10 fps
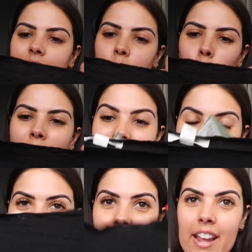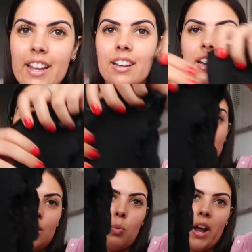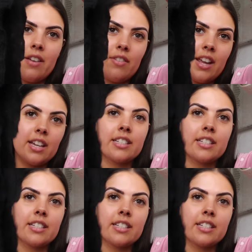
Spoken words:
wavy, has the wavy